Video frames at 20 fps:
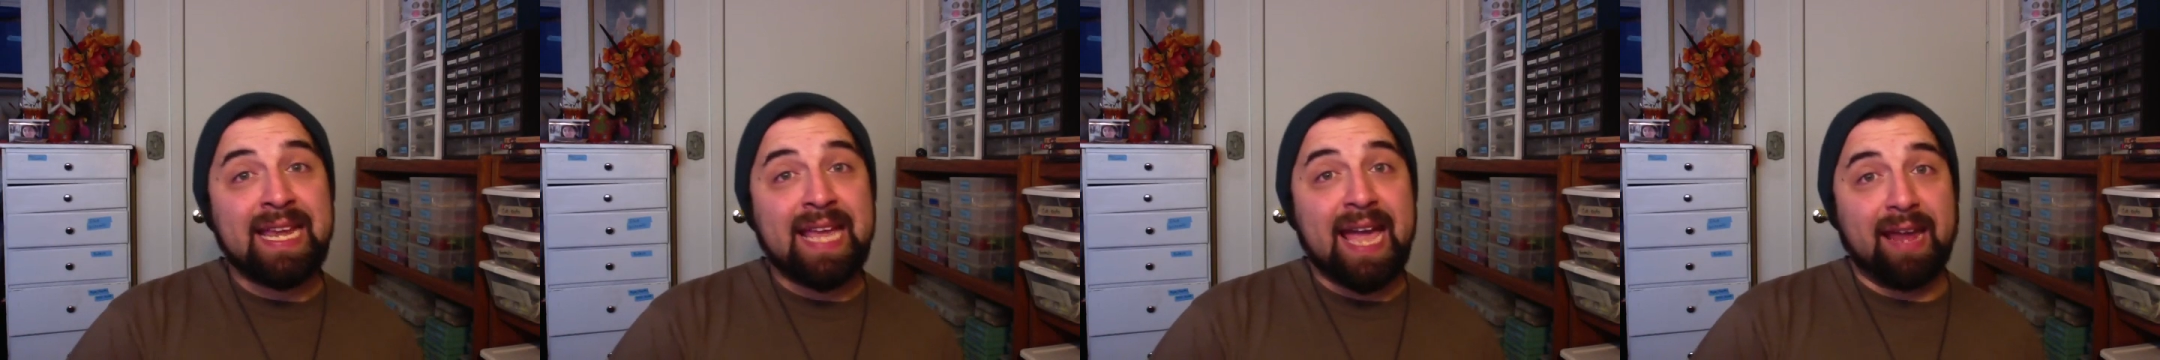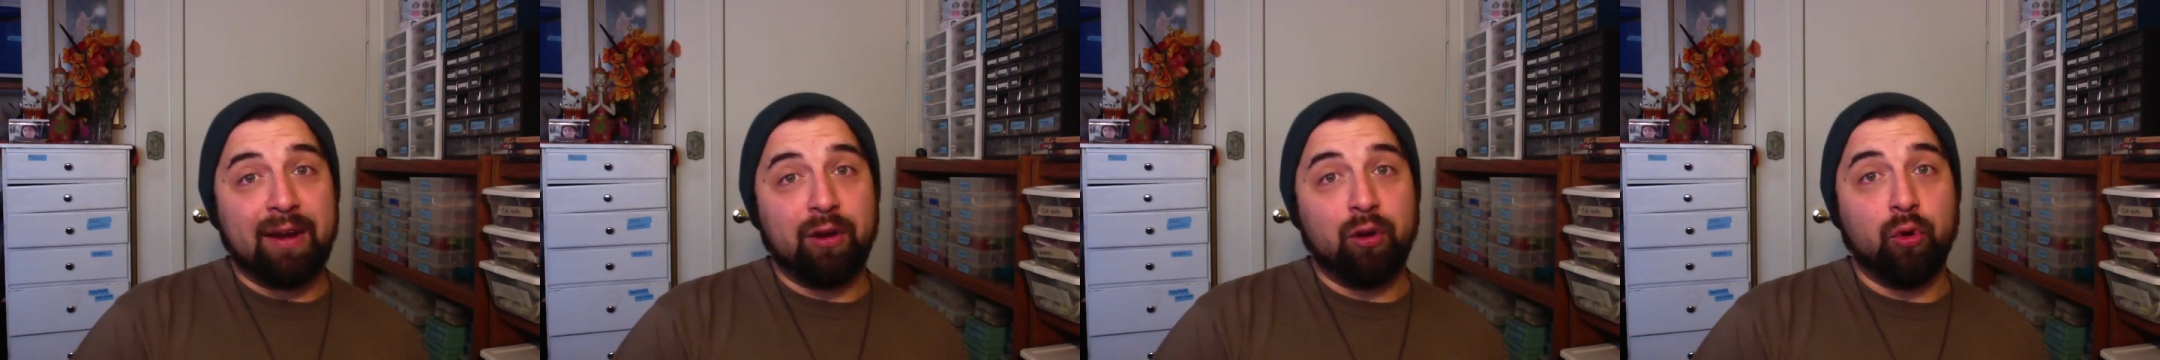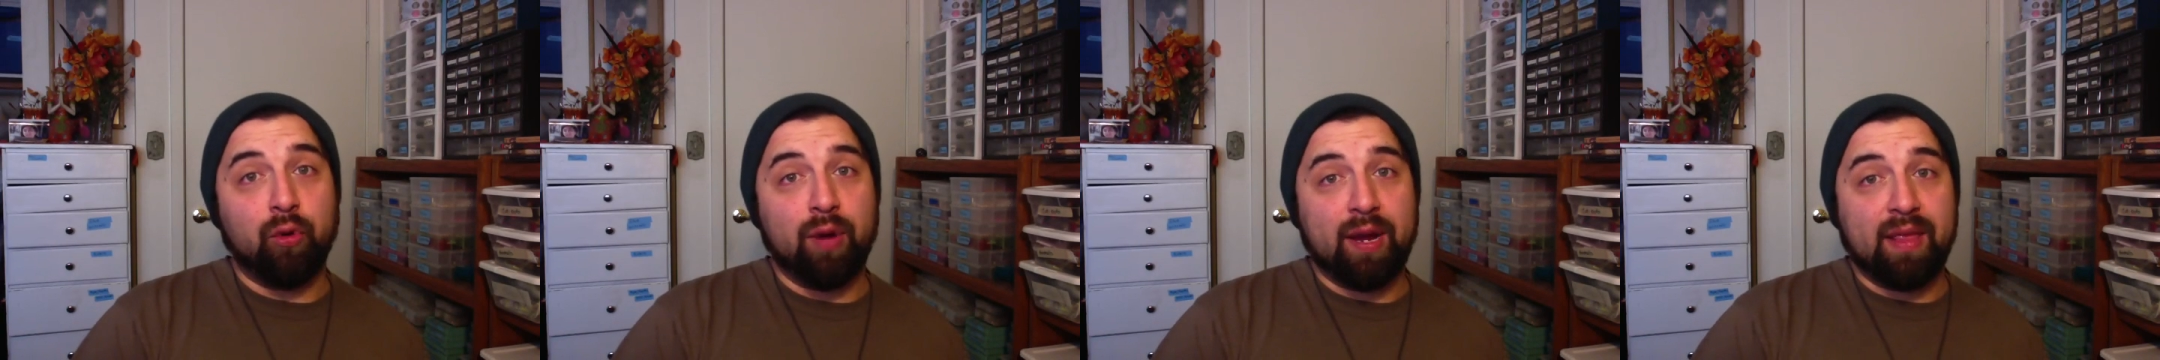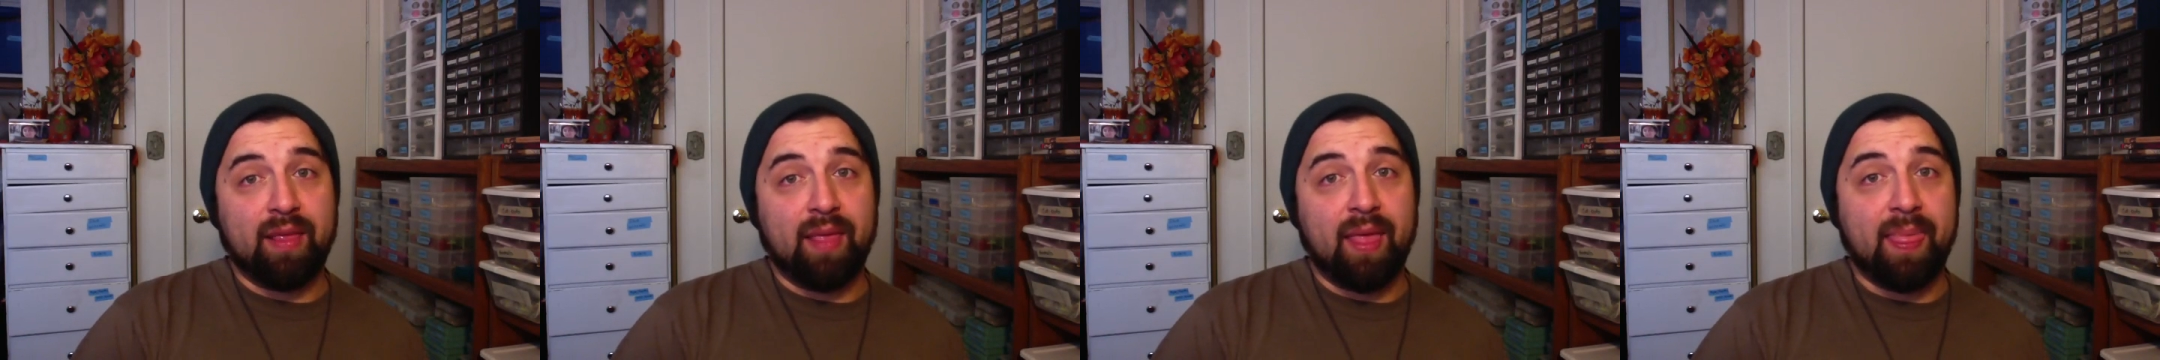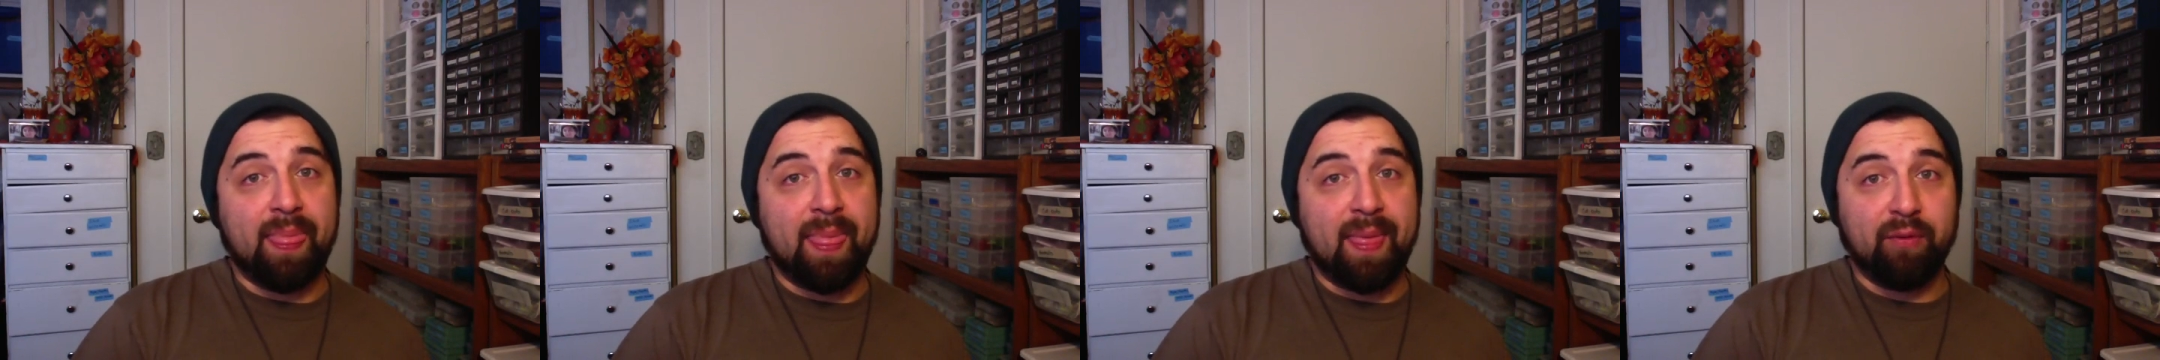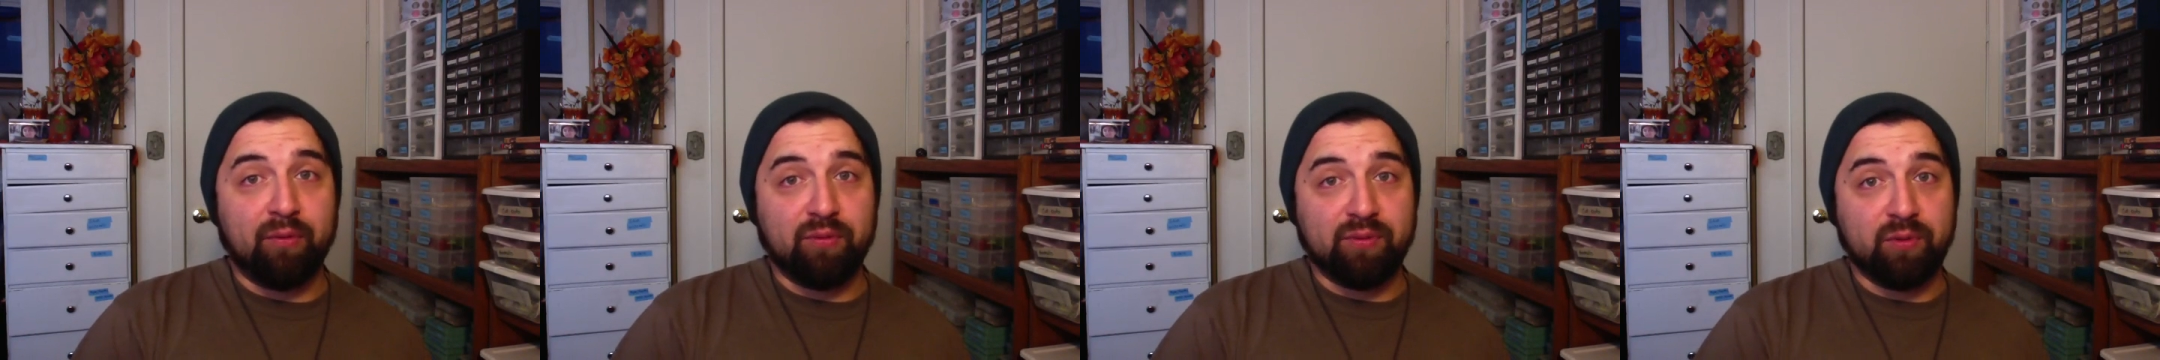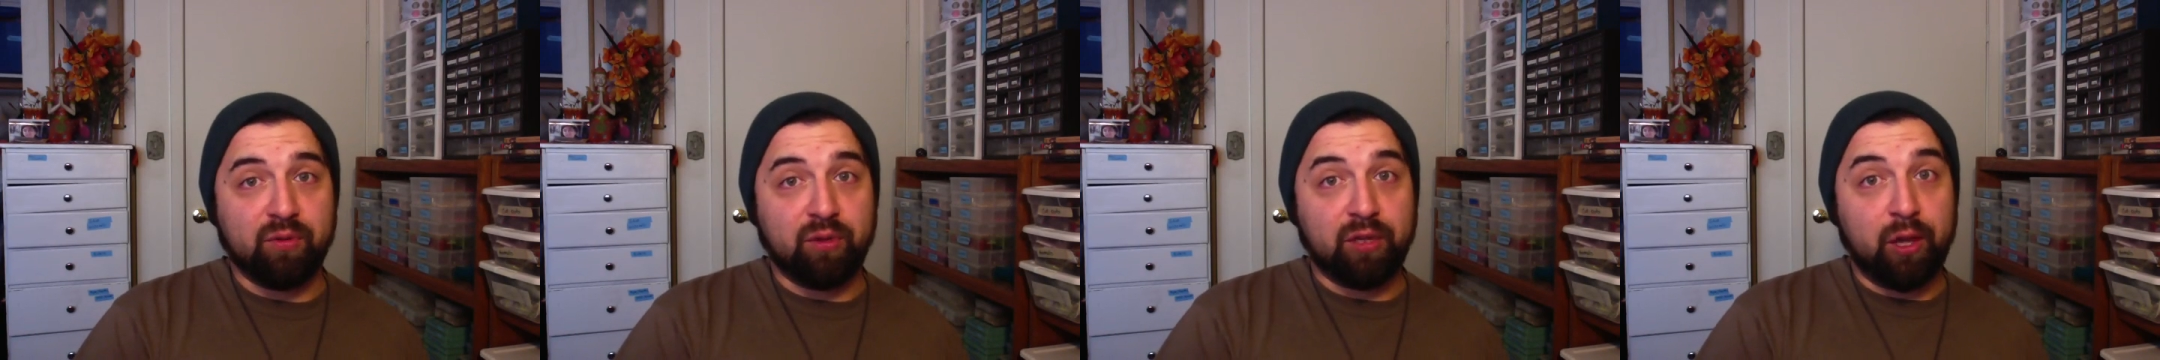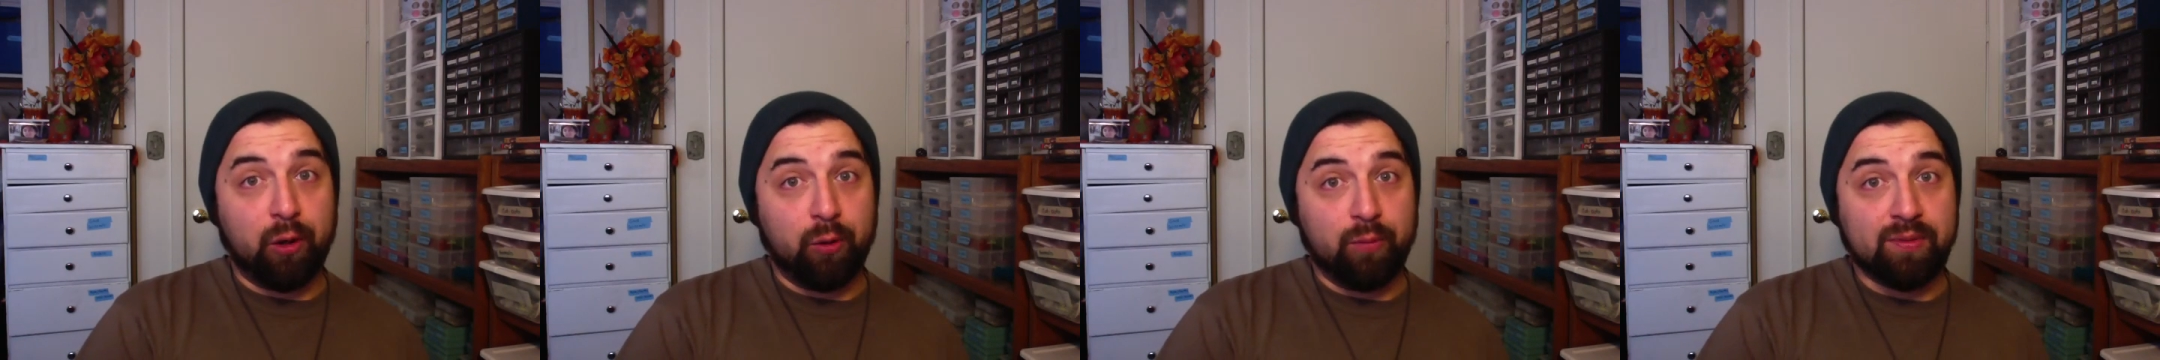category at the
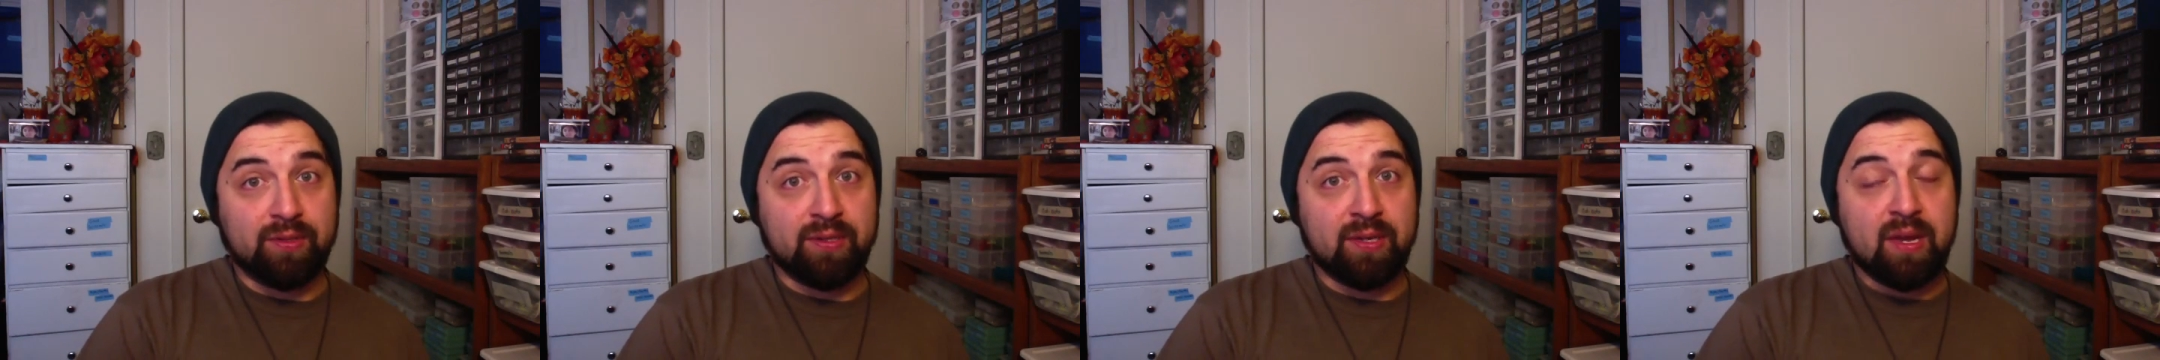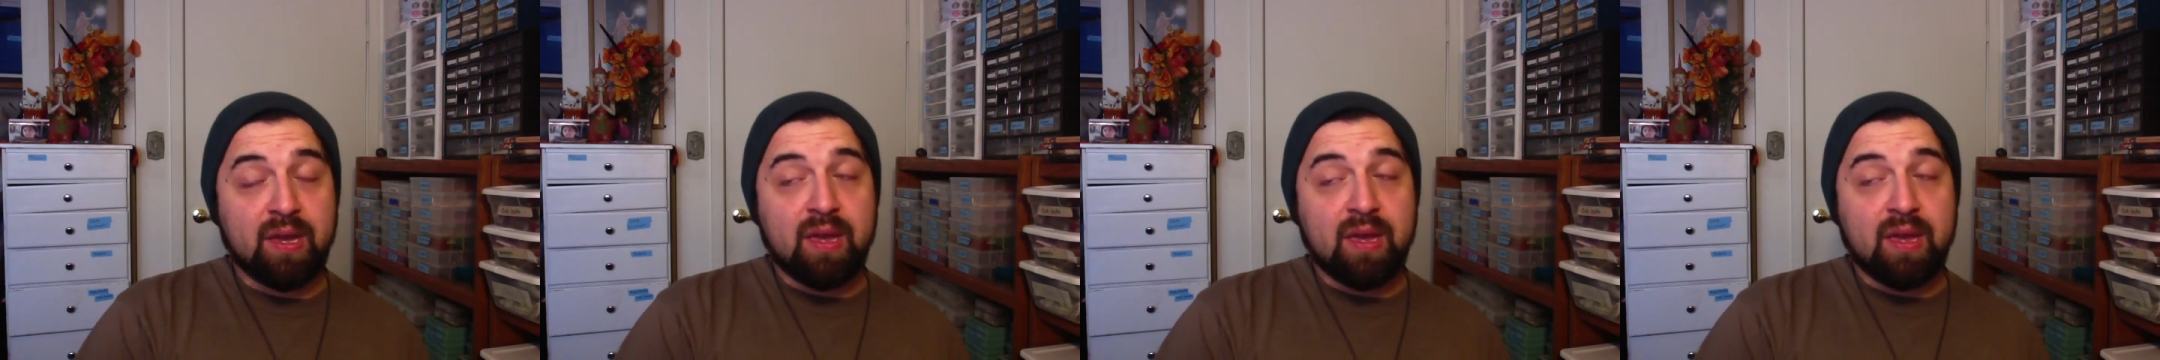Globes.